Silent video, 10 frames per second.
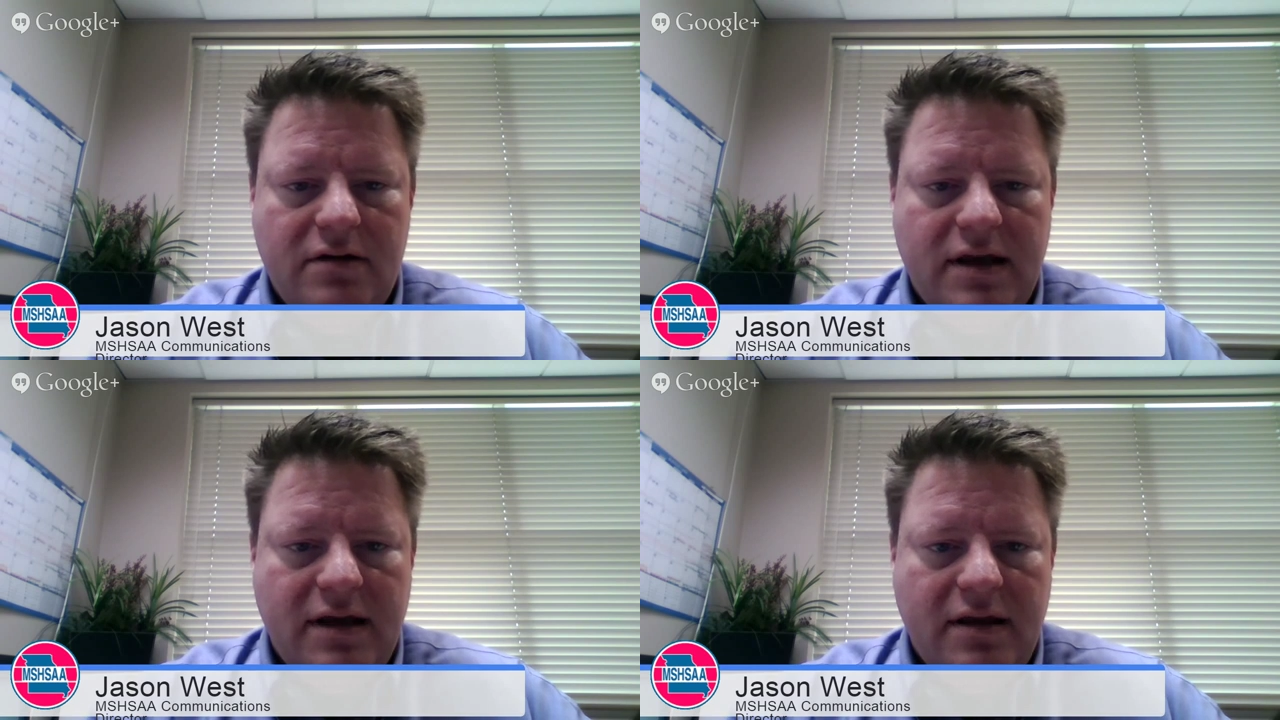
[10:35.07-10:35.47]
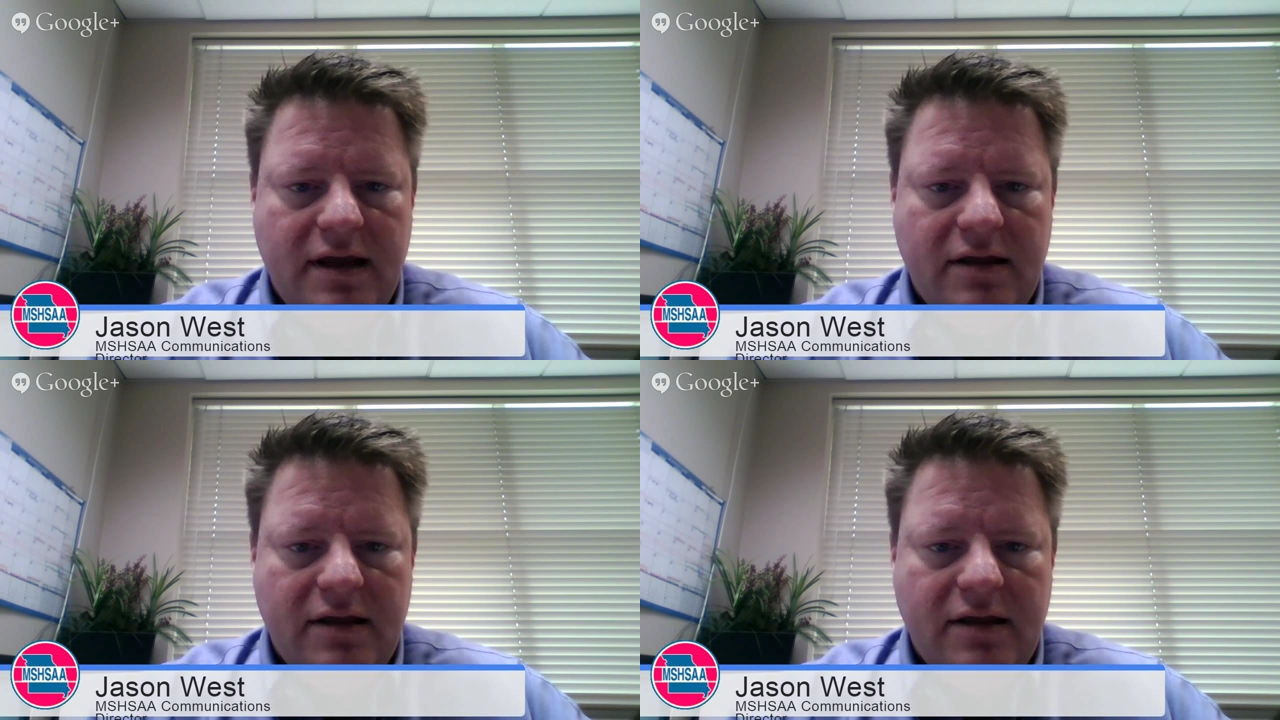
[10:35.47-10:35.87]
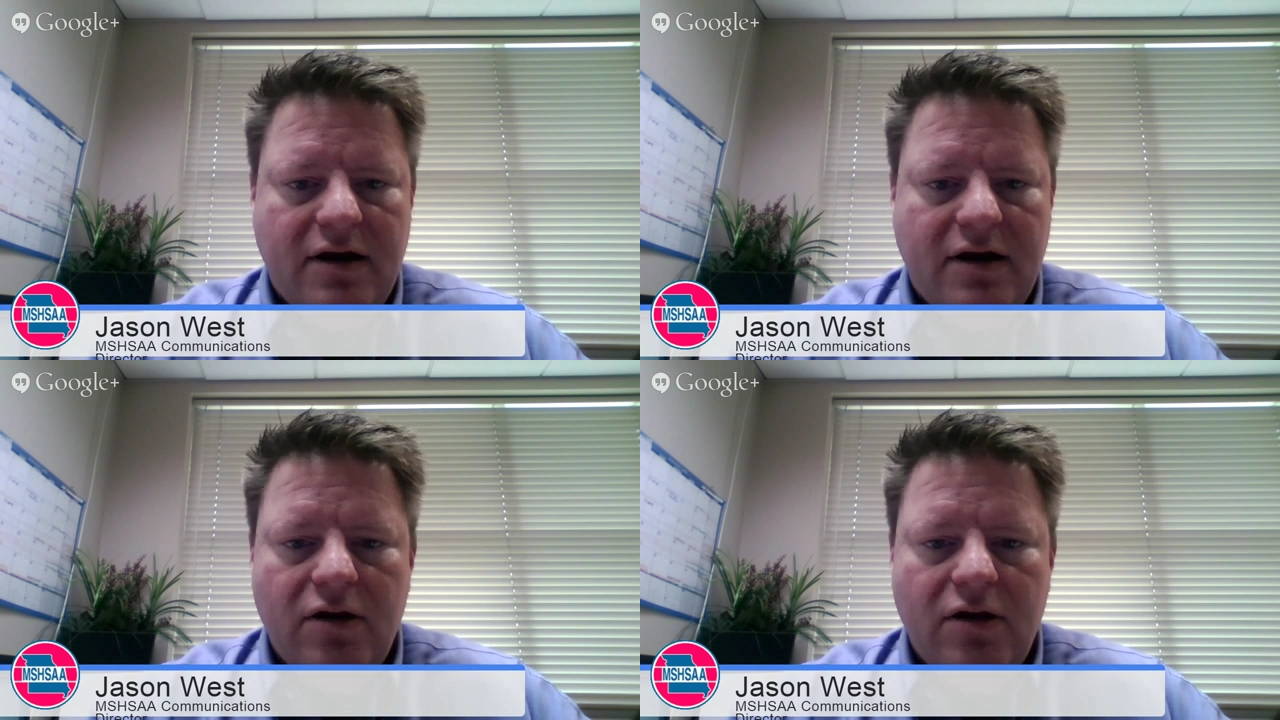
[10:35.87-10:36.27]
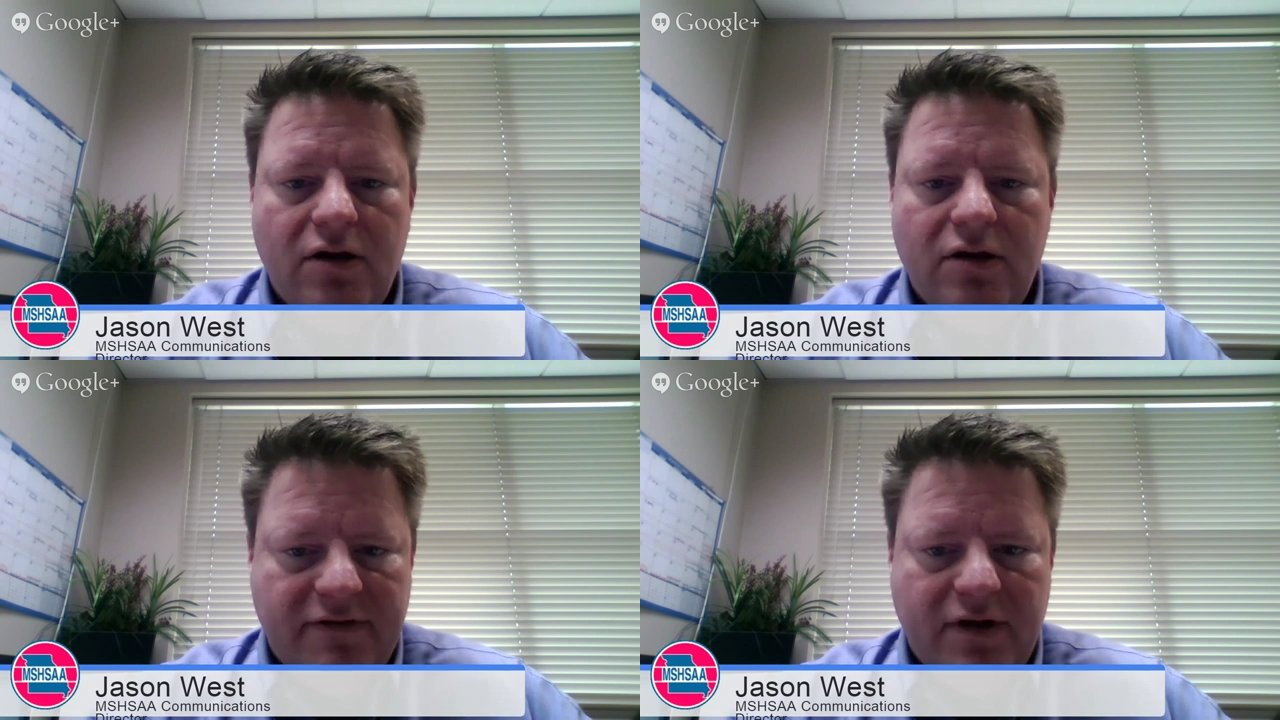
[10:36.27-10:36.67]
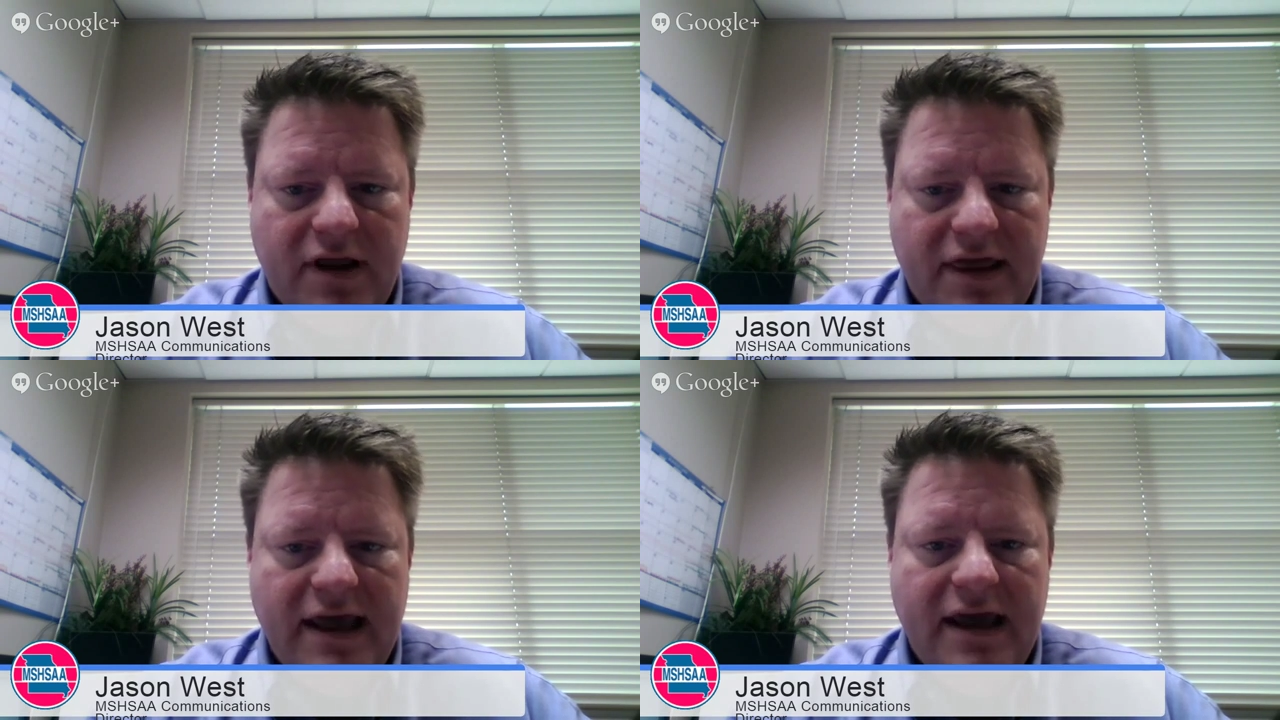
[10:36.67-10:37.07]
They look at all those
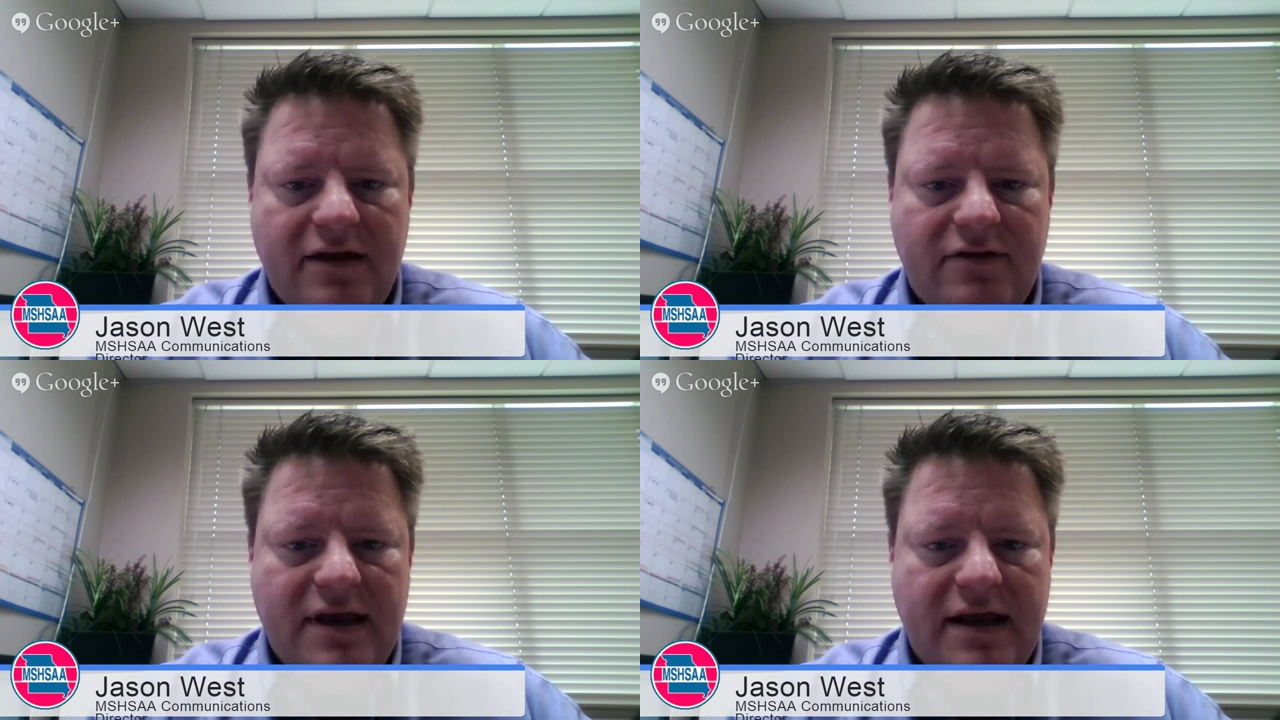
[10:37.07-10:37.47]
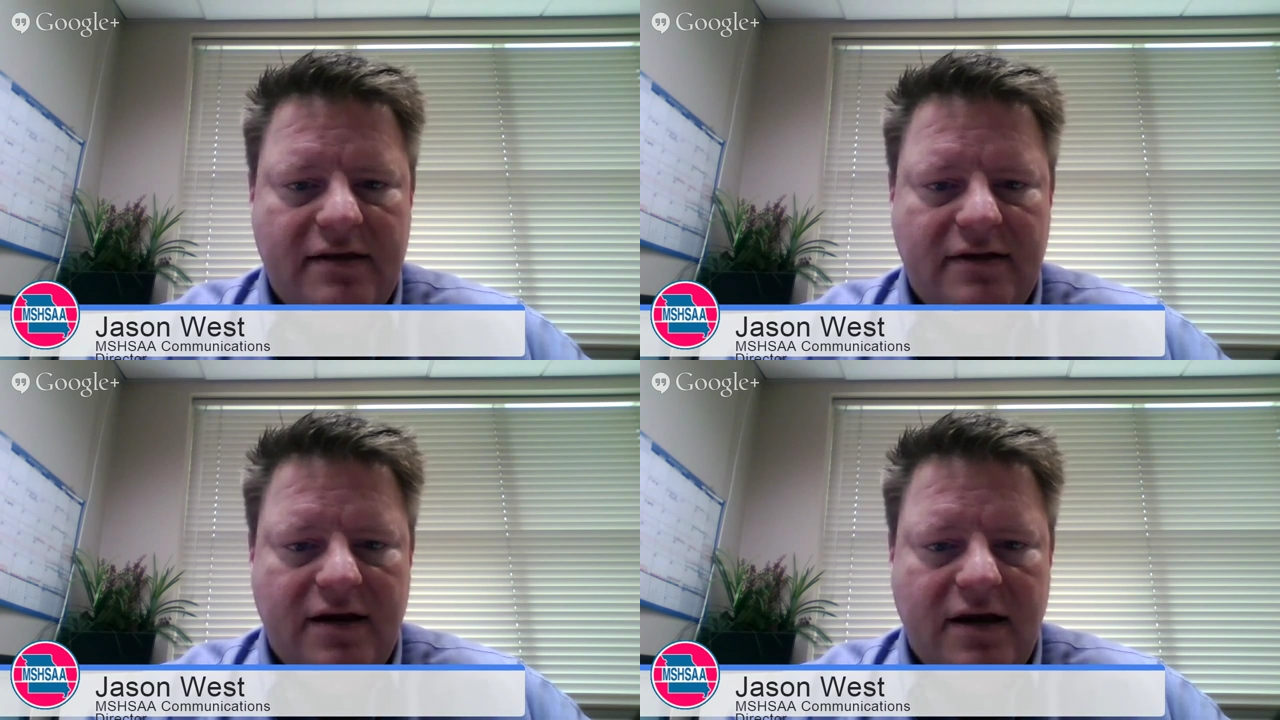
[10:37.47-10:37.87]
different things that,